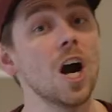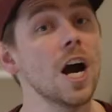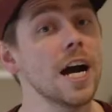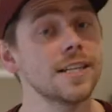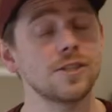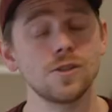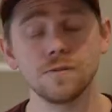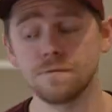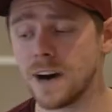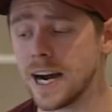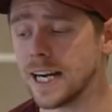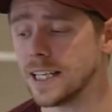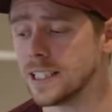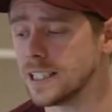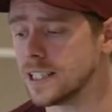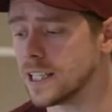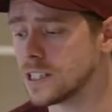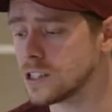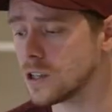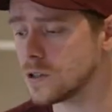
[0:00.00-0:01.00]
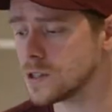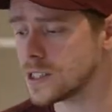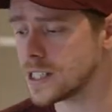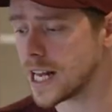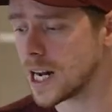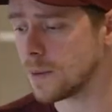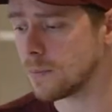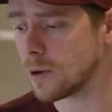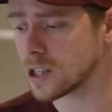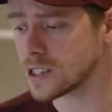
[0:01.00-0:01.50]
All right, so finally, let's go
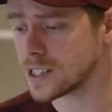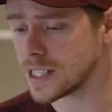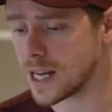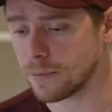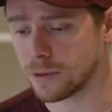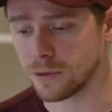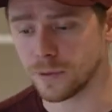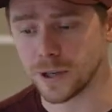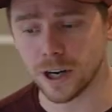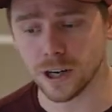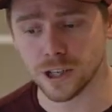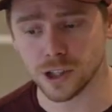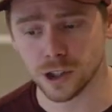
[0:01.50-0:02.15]
set up our step three, our